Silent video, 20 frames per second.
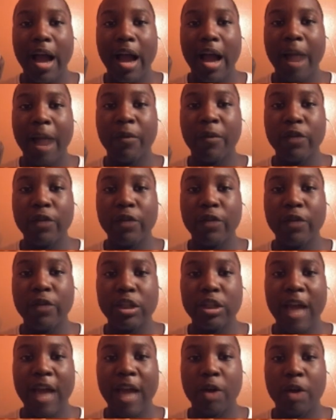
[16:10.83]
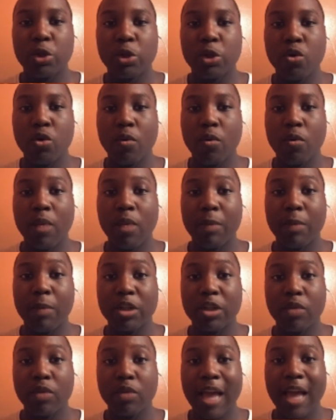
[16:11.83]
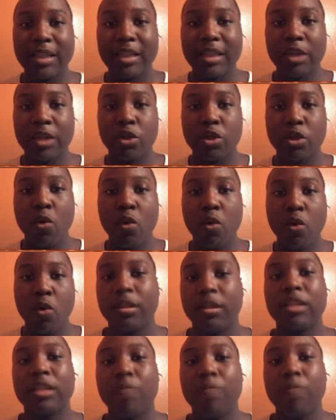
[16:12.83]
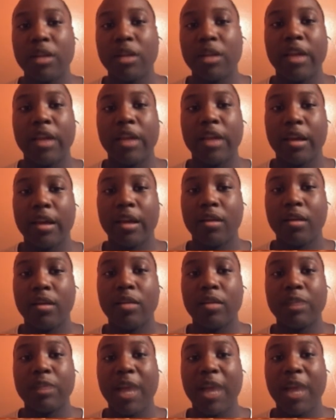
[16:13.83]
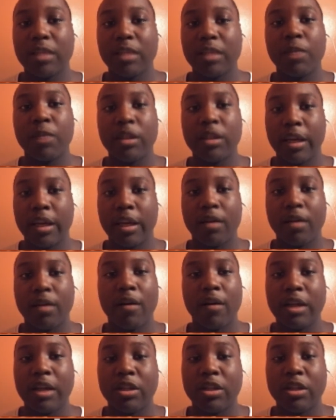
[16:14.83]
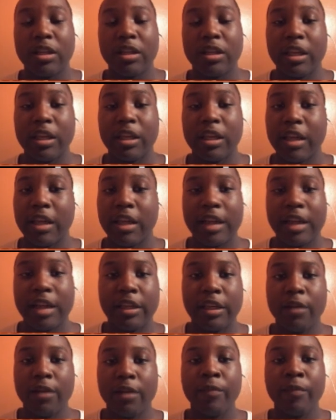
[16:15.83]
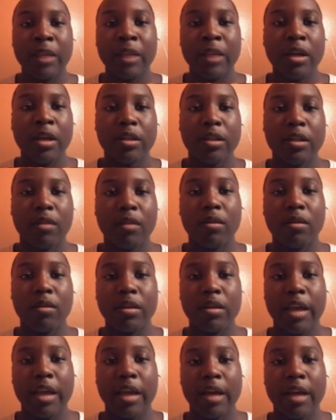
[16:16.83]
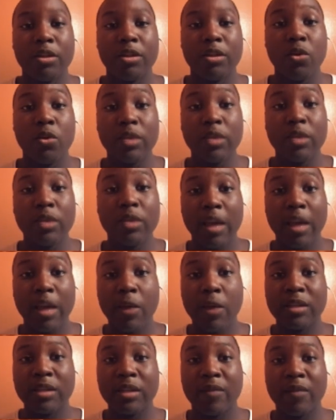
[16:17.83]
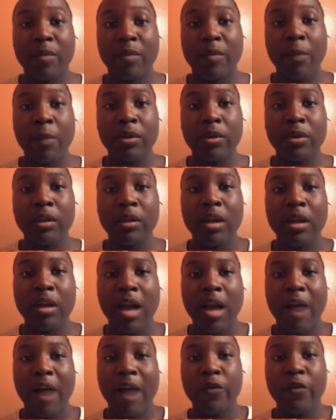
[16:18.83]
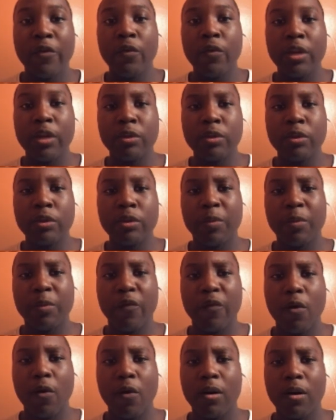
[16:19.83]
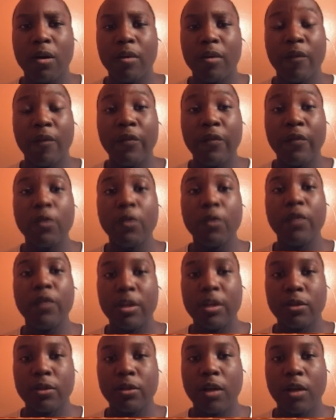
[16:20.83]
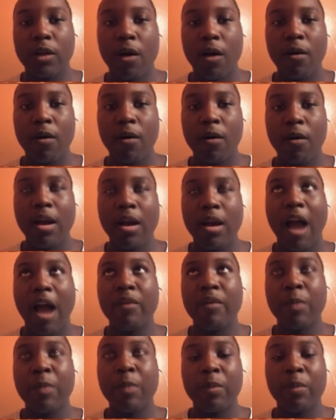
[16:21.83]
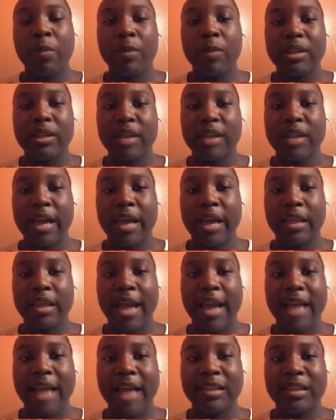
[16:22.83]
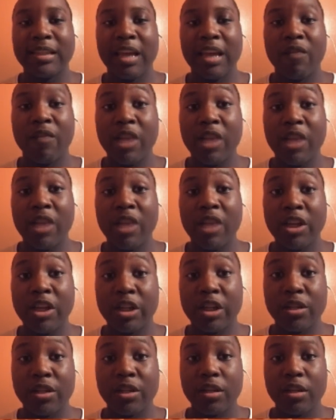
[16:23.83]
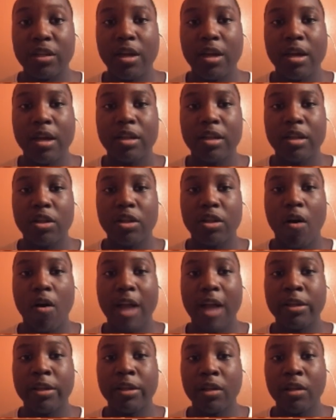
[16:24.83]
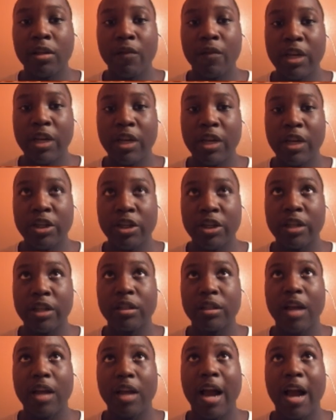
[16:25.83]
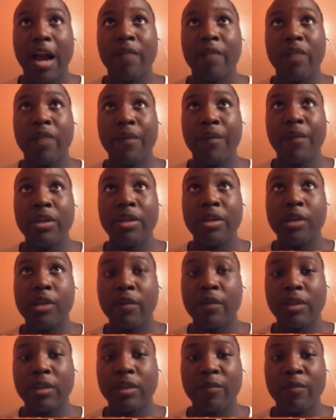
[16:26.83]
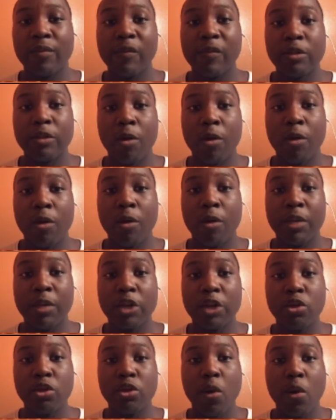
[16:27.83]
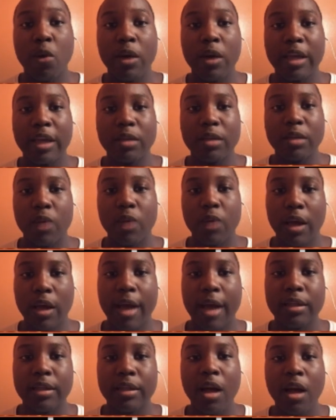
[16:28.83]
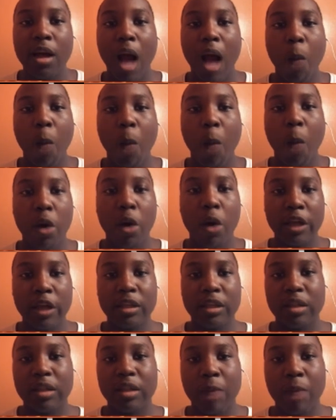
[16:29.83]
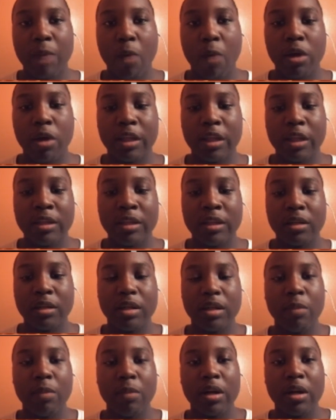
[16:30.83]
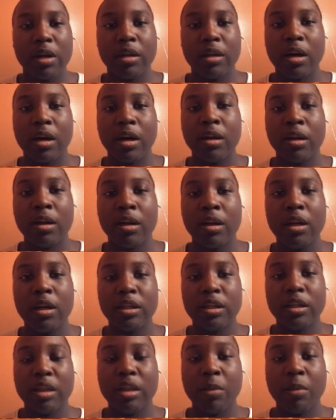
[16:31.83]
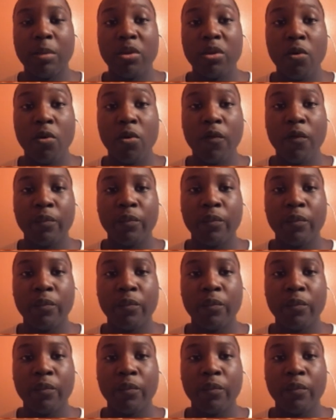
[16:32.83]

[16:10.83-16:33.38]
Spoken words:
I'm officially out of school. My last day of school was this past Monday, all right, just to get the idea. So yeah, Tuesday, Wednesday. Remember a few videos ago, I remember me saying that I had to take regions. So I took the regions. I'm very nervous of the result because you know what? Guess what, guys? I'm working this summer. I worked as a summer at Summer Youth.